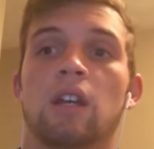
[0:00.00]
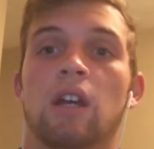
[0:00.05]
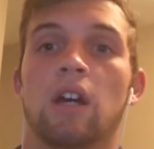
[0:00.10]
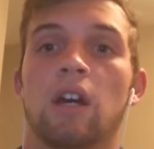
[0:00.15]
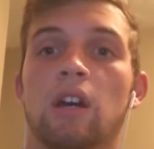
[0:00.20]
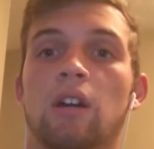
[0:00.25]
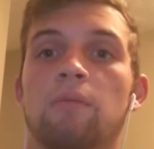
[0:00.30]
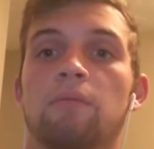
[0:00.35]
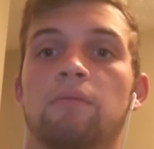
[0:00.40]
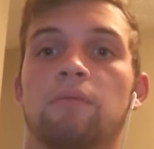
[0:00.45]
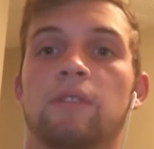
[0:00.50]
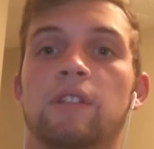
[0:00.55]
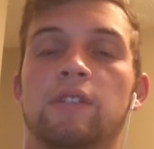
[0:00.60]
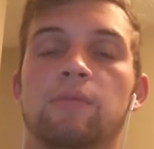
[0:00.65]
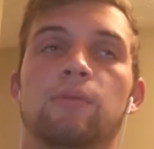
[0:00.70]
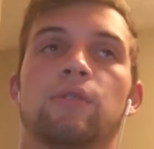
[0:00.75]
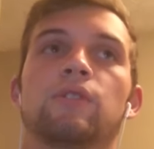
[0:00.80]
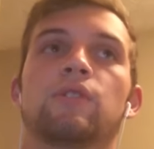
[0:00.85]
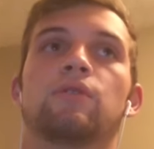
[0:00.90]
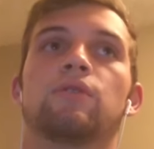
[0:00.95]
Um, these
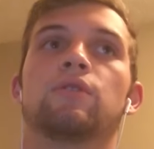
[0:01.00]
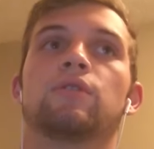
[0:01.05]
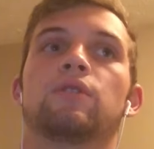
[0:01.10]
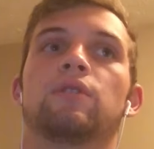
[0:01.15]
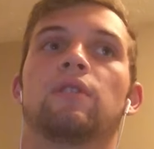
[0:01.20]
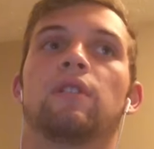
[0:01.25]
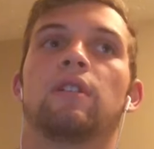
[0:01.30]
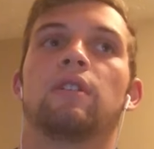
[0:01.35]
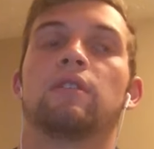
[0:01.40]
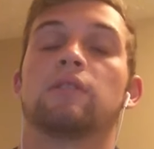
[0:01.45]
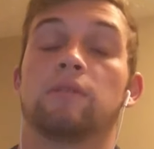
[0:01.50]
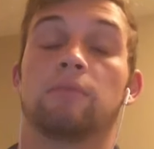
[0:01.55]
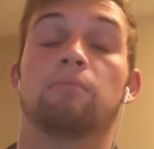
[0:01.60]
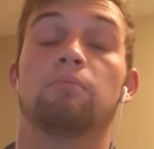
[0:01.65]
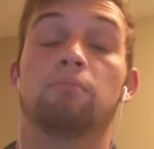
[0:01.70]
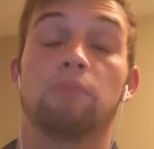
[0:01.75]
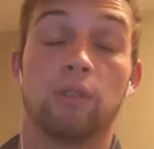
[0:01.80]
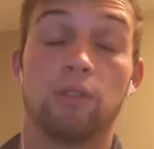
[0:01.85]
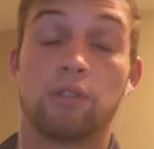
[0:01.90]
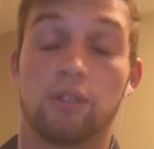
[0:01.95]
musicals, this
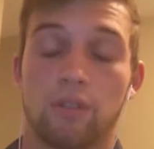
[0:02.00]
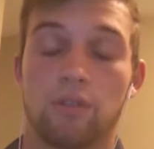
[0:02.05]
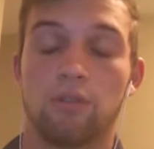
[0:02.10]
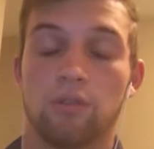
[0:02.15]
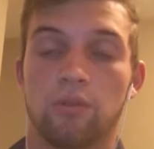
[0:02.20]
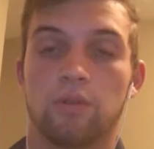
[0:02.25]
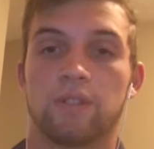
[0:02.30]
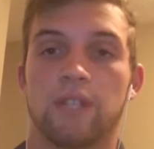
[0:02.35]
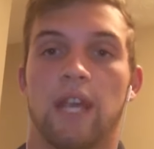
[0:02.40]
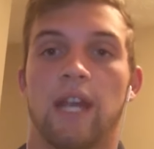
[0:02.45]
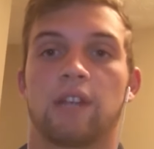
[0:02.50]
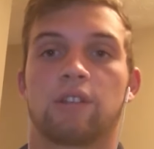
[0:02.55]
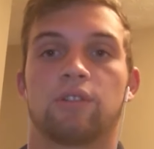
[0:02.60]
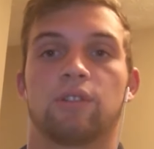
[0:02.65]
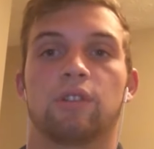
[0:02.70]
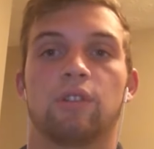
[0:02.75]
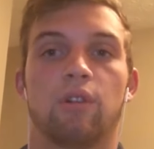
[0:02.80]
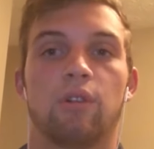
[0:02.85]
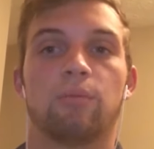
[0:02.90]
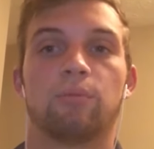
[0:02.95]
musical was
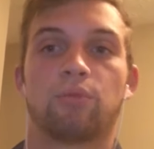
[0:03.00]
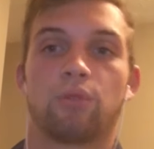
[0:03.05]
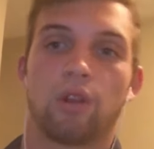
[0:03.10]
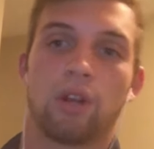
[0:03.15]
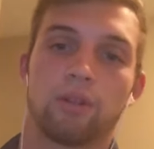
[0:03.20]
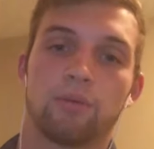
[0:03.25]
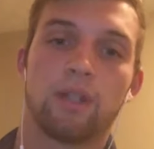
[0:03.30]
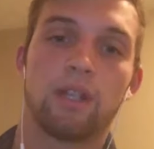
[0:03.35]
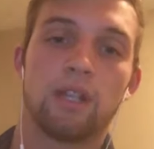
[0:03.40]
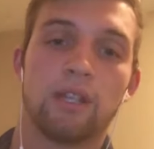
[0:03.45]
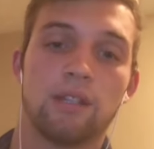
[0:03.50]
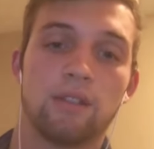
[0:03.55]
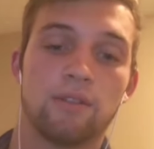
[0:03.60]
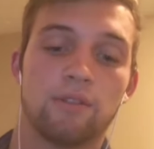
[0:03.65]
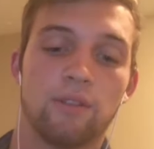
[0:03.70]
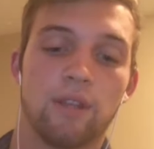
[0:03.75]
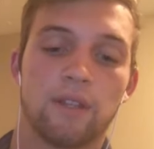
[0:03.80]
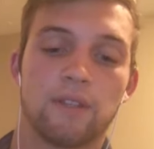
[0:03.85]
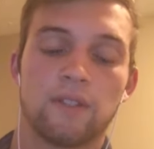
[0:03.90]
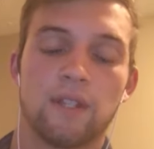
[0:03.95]
actually on Broadway in
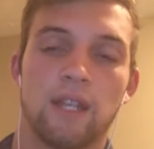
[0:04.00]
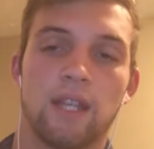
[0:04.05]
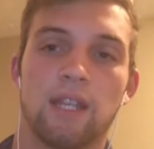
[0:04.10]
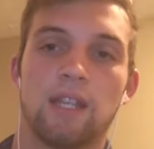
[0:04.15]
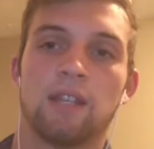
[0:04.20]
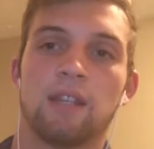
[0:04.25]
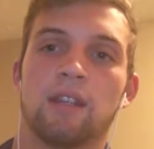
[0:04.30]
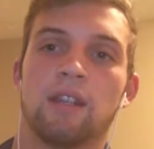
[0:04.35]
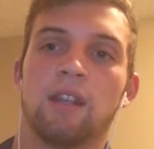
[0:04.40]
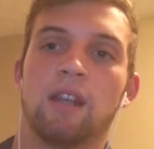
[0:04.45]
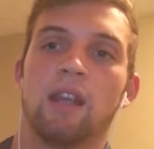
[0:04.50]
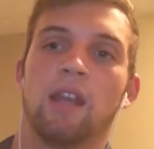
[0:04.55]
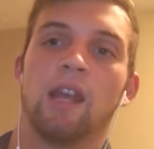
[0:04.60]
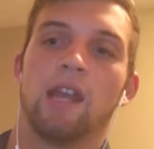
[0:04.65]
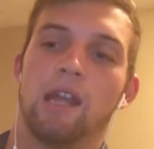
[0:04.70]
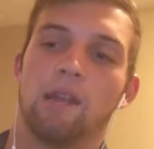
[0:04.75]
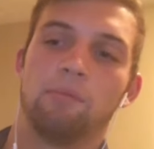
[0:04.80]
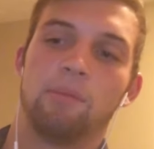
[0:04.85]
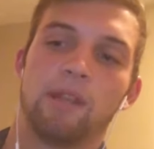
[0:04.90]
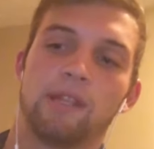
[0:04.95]
2008,
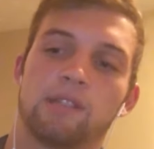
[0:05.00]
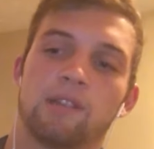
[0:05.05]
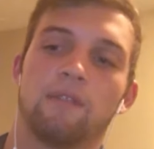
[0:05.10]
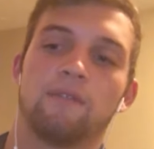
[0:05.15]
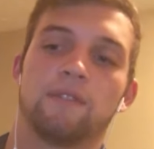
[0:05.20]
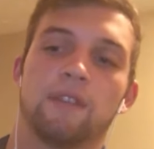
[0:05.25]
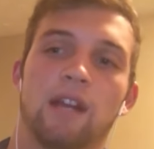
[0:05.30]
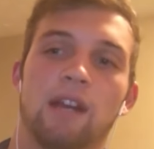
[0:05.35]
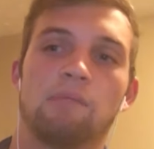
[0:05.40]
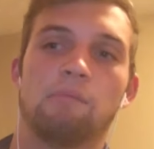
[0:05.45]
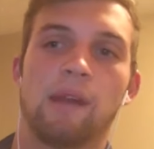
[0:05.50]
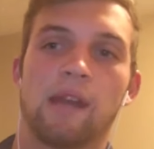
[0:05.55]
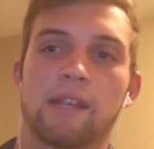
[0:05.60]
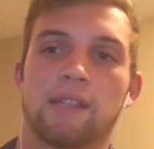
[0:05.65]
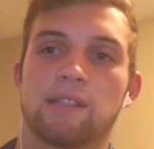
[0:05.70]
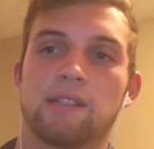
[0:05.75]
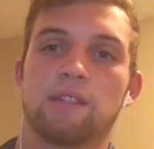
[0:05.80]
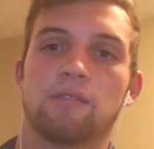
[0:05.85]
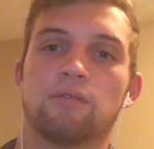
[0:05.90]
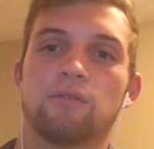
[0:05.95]
and based off Time
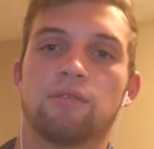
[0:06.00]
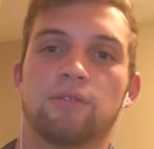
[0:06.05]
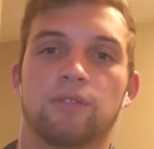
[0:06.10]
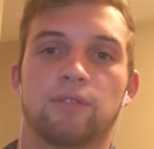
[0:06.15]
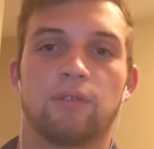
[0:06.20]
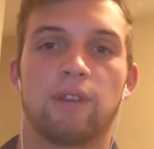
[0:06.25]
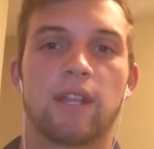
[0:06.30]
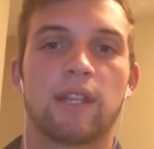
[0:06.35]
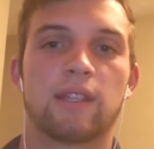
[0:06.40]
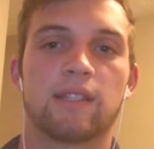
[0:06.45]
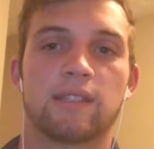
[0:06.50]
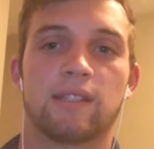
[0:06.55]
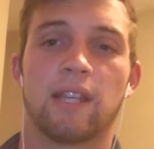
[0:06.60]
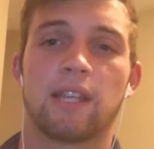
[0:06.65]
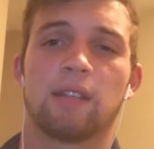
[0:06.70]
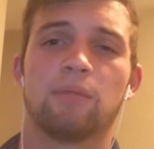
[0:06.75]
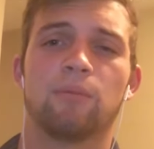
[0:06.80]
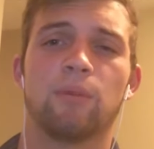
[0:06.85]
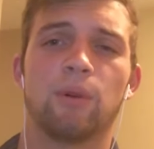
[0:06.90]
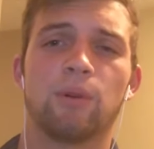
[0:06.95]
Magazine, was ranked the
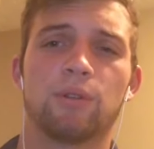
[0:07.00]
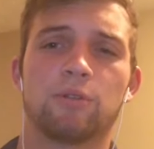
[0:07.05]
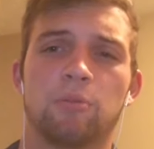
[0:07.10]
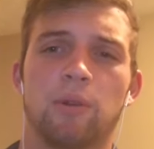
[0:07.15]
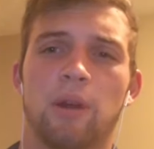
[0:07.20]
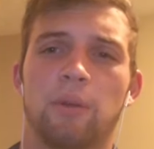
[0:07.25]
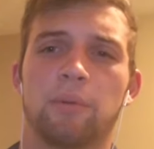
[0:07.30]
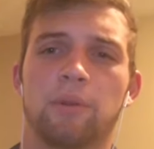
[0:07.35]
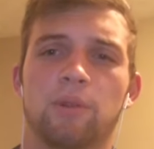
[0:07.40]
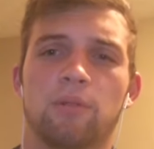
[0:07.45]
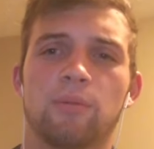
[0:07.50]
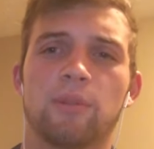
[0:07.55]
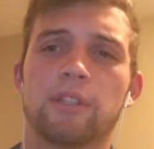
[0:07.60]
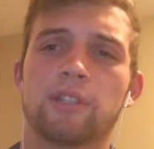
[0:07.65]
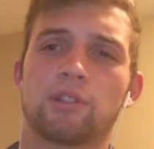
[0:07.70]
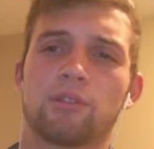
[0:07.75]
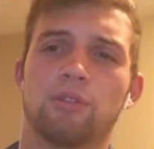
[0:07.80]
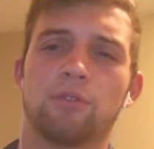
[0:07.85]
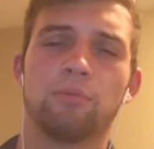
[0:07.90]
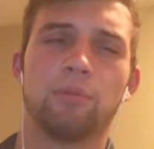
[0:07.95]
second most popular
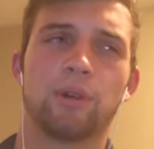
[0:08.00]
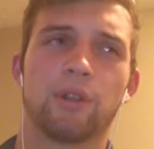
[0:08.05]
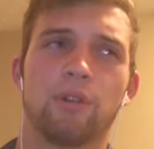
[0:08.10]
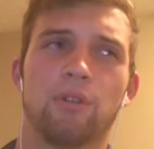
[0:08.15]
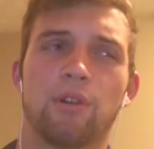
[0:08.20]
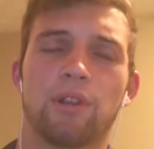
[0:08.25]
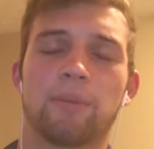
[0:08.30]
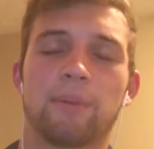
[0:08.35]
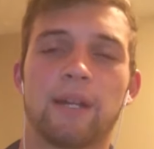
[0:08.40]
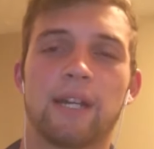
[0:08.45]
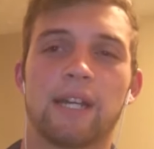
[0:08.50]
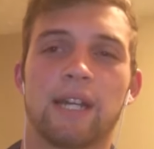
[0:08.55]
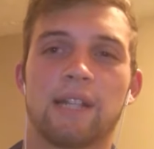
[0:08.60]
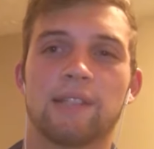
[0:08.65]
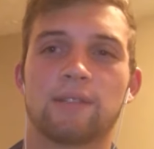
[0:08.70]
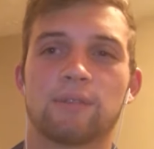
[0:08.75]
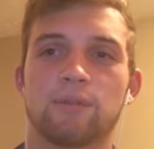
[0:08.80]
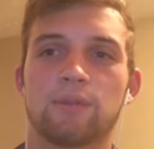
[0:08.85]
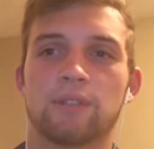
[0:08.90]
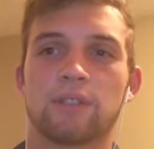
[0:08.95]
musical put on by high
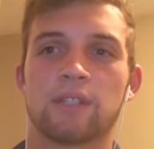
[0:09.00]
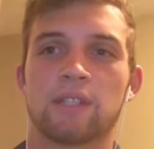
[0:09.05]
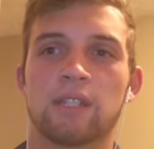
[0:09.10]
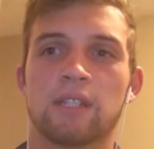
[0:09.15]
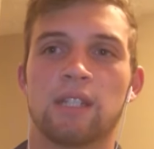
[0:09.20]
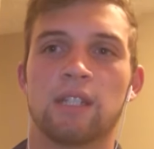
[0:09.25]
schools.